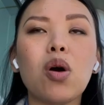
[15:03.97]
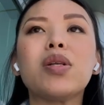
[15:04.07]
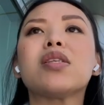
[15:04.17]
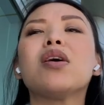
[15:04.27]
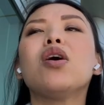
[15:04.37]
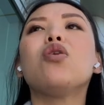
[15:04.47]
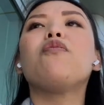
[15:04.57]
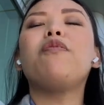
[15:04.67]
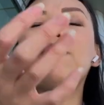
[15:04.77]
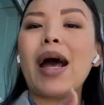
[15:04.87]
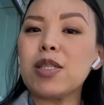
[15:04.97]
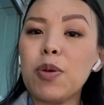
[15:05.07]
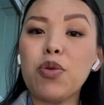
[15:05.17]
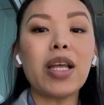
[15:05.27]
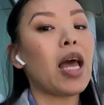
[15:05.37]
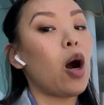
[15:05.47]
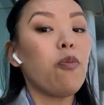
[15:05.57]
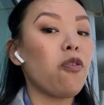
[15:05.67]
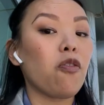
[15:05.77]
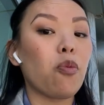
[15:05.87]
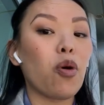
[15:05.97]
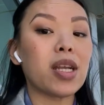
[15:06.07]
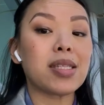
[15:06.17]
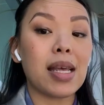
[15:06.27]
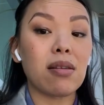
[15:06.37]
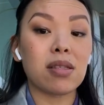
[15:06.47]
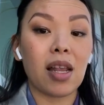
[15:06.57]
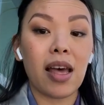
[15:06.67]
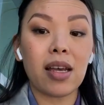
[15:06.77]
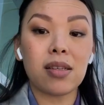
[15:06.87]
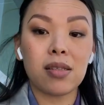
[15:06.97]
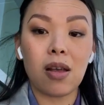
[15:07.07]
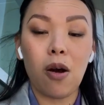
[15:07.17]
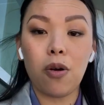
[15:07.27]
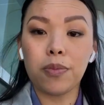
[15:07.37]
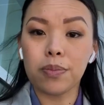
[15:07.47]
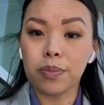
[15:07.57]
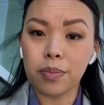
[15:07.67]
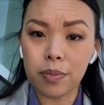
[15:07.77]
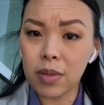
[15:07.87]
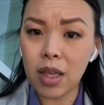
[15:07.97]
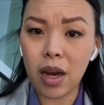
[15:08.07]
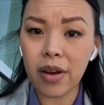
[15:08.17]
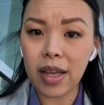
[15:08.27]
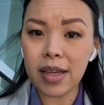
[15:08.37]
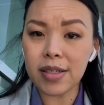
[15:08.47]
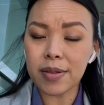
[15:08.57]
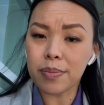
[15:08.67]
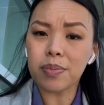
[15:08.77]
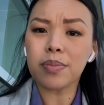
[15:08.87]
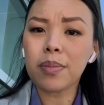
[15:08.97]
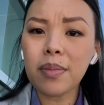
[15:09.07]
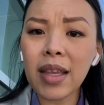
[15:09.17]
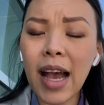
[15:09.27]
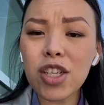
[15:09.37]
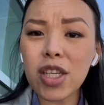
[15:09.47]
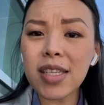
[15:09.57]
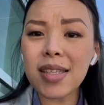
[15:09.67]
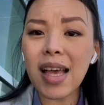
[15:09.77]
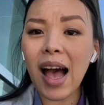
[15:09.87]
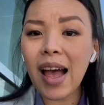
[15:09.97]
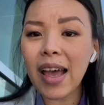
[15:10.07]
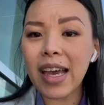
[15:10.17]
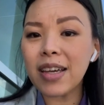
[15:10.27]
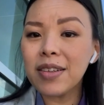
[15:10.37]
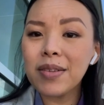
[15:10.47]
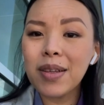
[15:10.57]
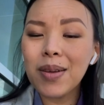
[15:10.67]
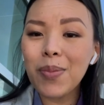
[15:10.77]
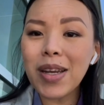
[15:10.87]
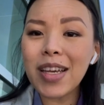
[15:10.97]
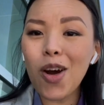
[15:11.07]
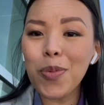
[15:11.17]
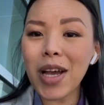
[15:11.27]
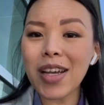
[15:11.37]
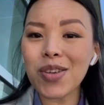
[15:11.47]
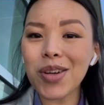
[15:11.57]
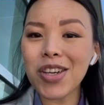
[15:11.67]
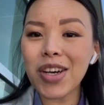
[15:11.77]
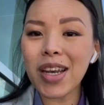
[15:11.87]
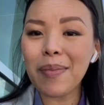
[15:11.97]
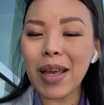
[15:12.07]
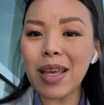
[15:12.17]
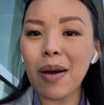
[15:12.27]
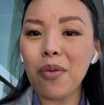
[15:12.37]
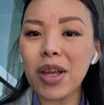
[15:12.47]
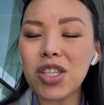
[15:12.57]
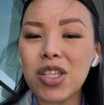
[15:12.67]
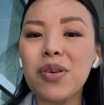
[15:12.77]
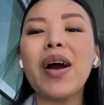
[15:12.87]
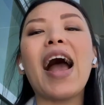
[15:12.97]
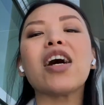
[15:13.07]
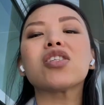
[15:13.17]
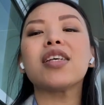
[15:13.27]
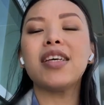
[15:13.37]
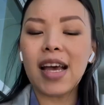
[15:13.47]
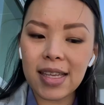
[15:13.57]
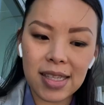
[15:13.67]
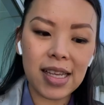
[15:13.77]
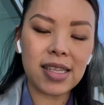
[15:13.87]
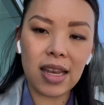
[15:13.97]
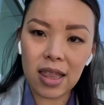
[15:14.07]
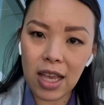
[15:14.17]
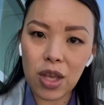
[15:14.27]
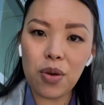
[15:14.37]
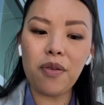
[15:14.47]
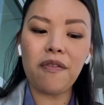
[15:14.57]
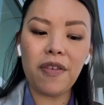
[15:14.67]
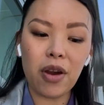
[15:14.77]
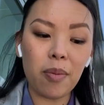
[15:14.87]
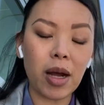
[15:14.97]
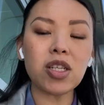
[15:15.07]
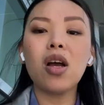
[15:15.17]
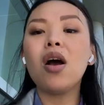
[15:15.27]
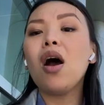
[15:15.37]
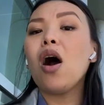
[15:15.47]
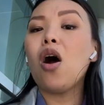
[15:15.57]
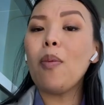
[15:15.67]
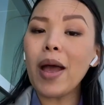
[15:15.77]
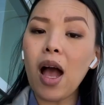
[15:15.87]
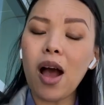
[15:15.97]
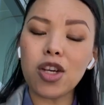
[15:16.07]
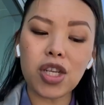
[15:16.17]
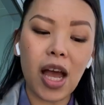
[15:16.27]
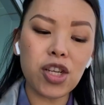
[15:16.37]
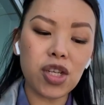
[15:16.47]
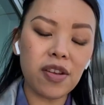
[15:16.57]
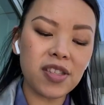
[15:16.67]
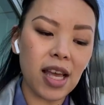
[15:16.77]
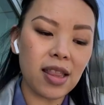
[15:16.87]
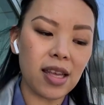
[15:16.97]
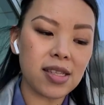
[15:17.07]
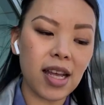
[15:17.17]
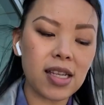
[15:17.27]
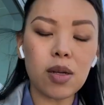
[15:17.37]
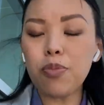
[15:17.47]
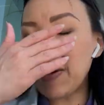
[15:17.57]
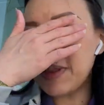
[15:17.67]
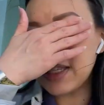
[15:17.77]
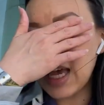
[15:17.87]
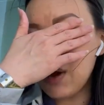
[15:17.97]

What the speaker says: So it's has been really helpful from what it sounds like. So there it is. Ashley says, hi. Wendy, hope you guys are good and my email reached you. Ashley, yes, it did. Thank you very much. Oh my gosh, I should have said this and I didn't prep this.